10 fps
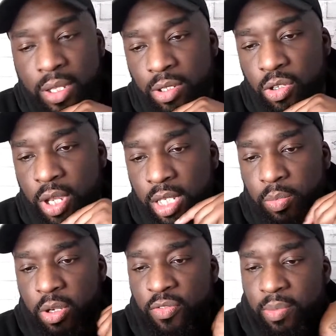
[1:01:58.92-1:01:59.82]
UK is a
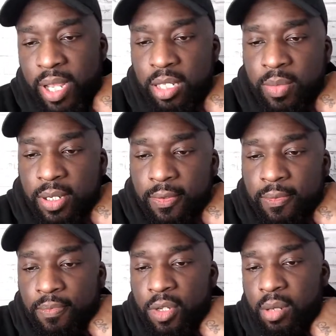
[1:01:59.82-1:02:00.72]
beautiful place, man.
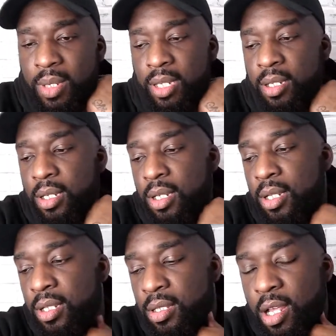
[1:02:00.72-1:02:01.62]
You know what I mean?
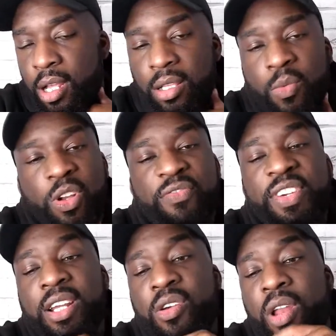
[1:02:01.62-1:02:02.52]
The one
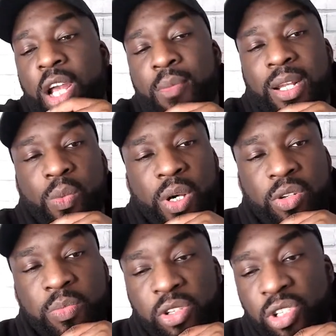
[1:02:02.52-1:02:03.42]
thing I don't like about the world much